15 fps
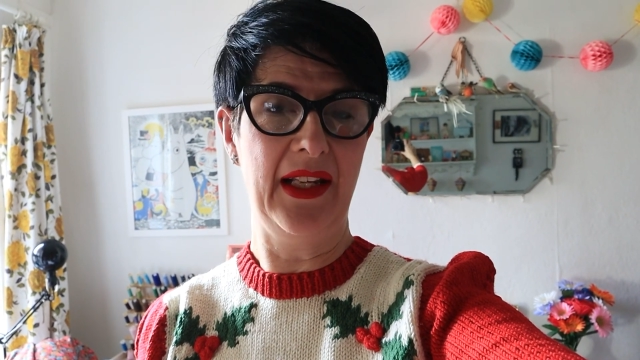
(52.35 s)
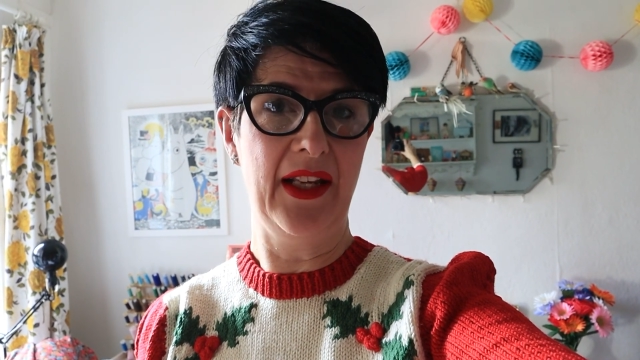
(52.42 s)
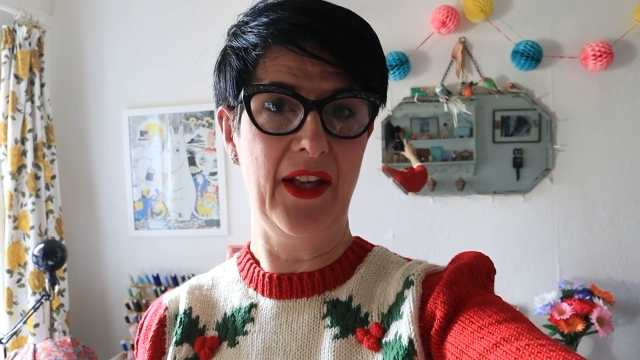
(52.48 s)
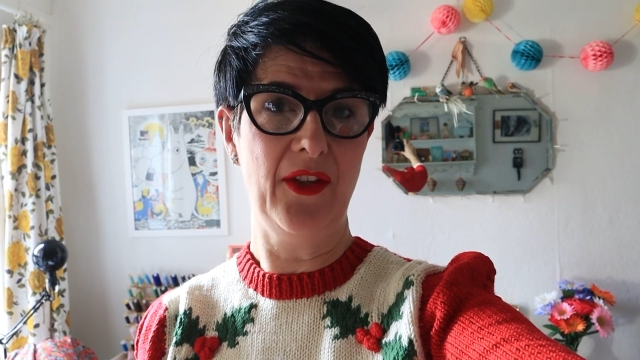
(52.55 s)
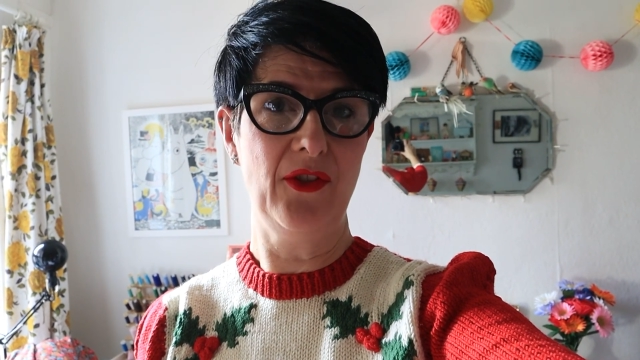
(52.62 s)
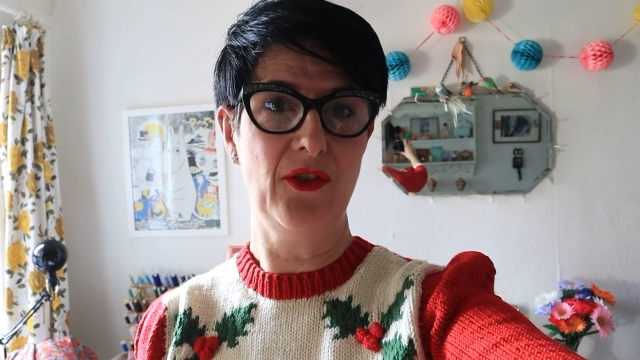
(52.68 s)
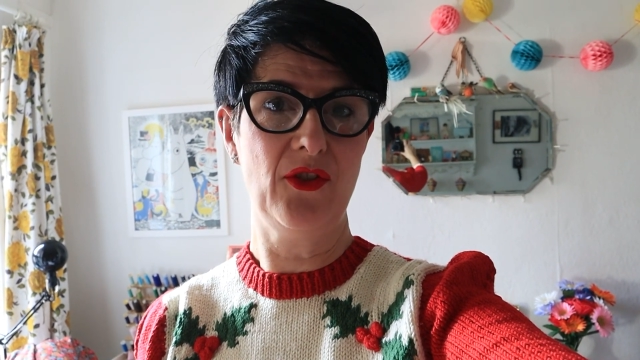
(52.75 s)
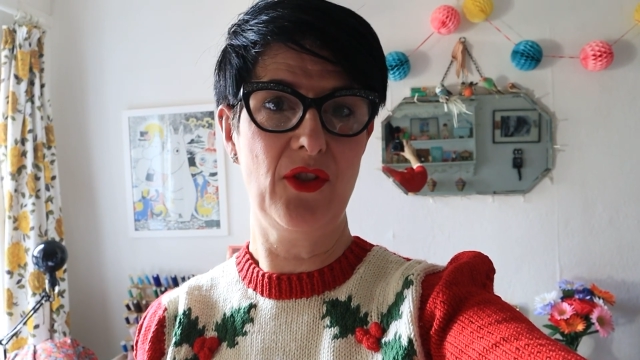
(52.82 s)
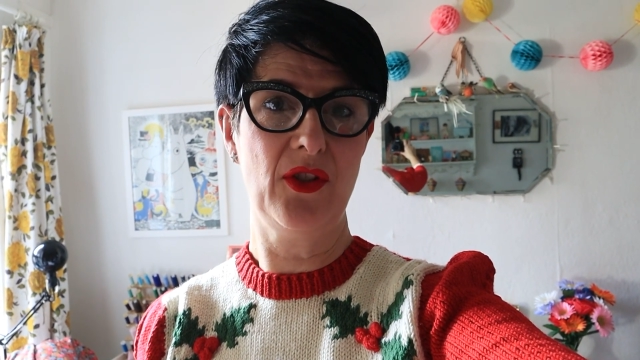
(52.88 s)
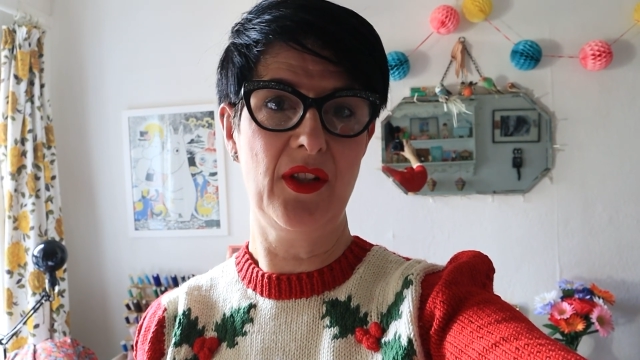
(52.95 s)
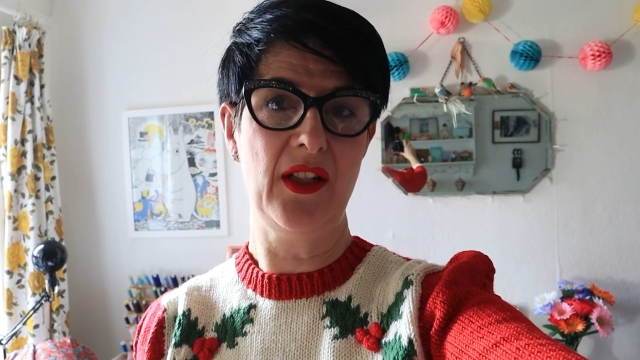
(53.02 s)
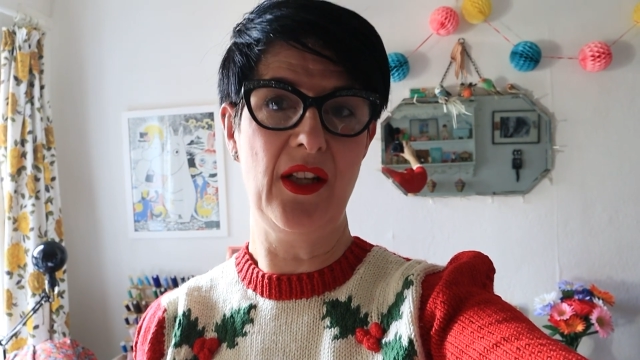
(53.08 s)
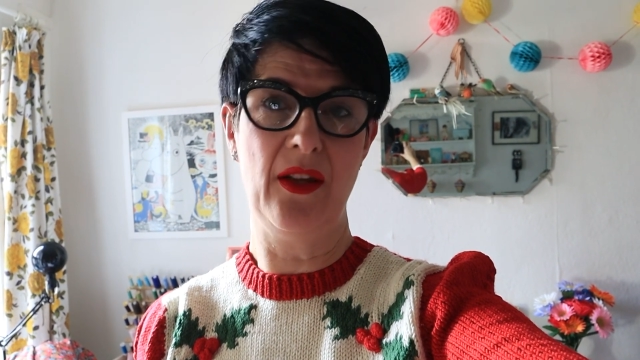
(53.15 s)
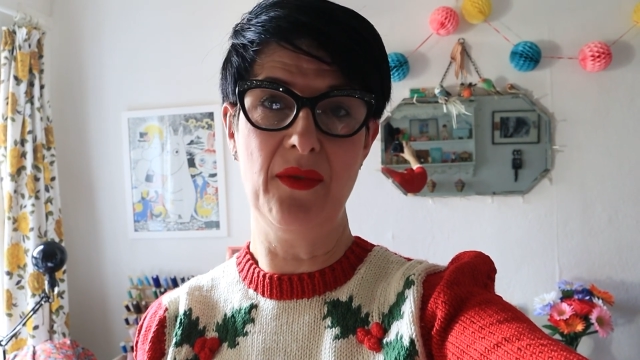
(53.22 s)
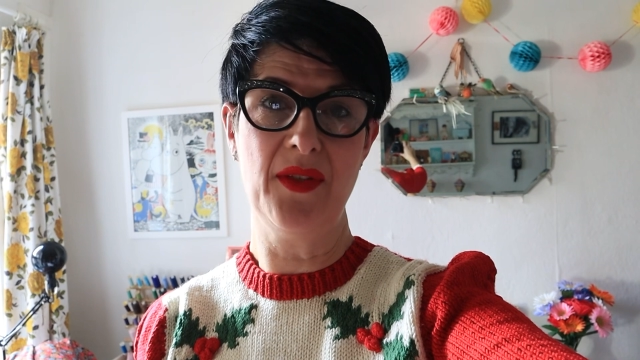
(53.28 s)
lunch,
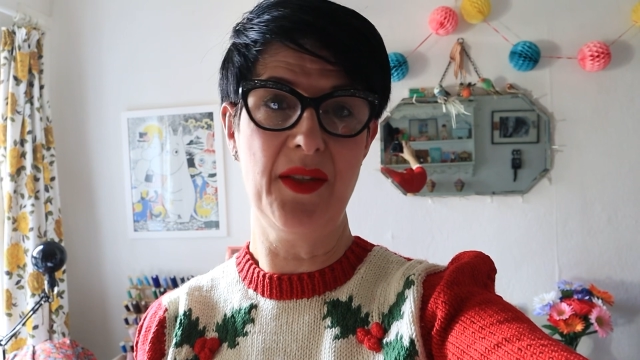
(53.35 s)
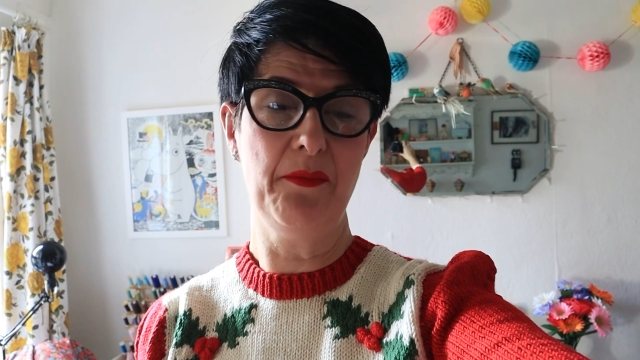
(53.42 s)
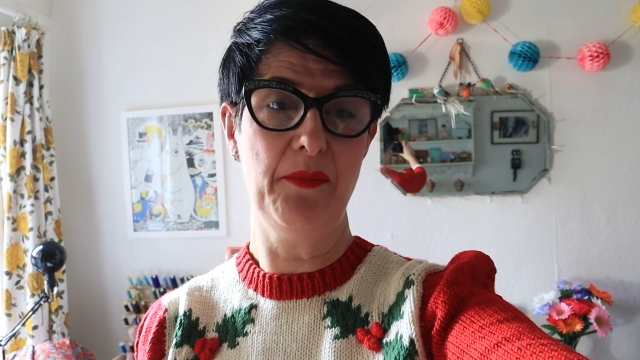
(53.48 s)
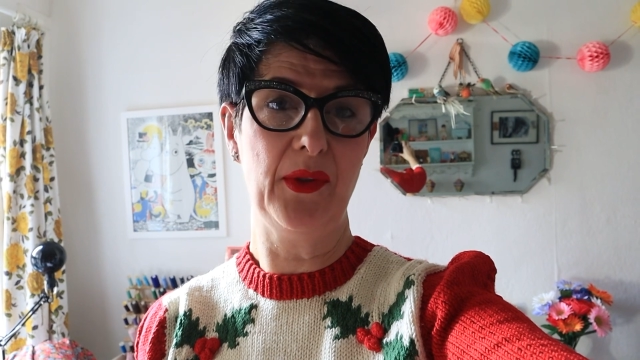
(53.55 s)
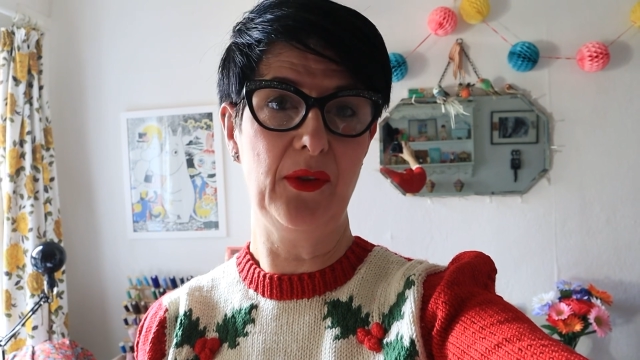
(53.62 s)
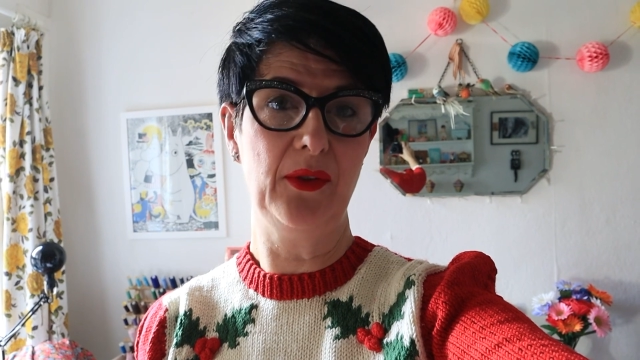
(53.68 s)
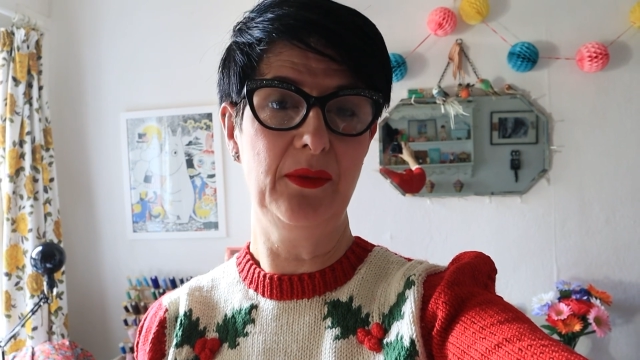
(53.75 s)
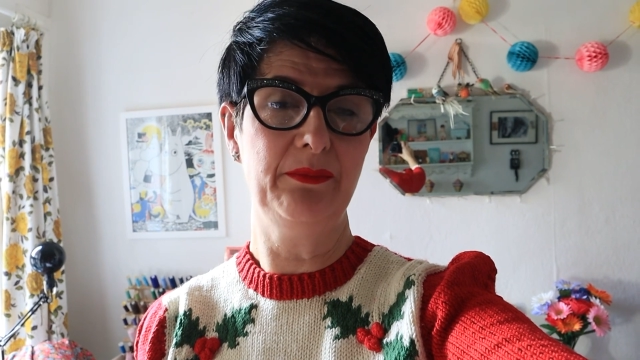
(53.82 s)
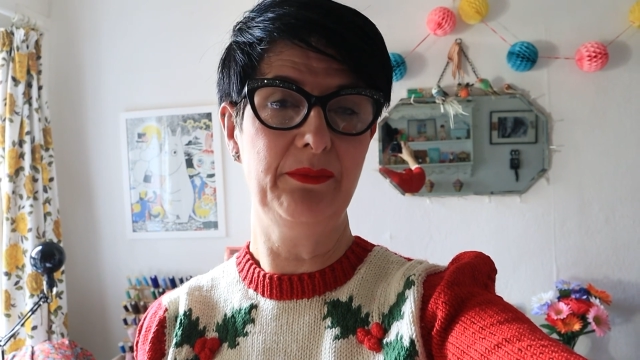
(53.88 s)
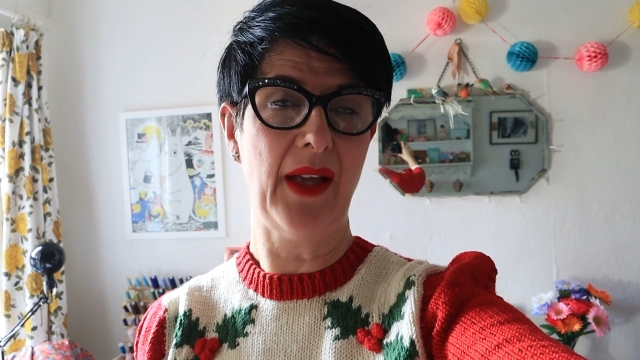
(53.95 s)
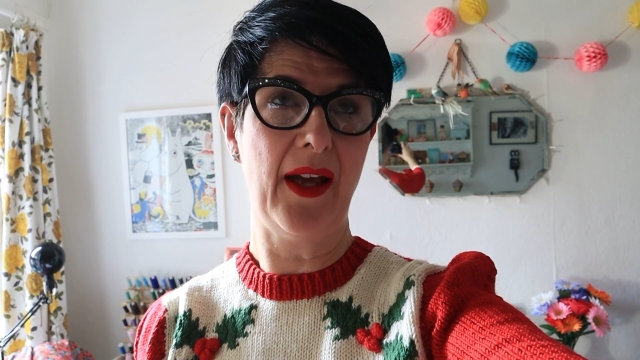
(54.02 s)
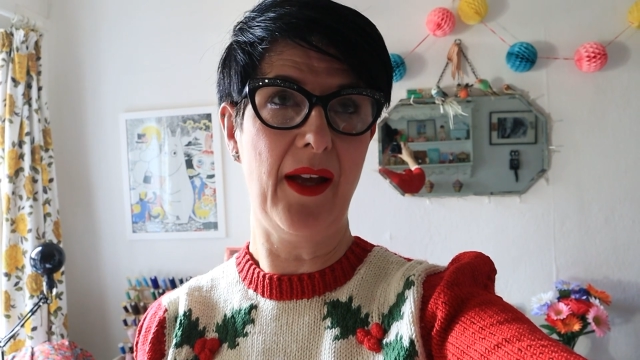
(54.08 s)
you know, simple,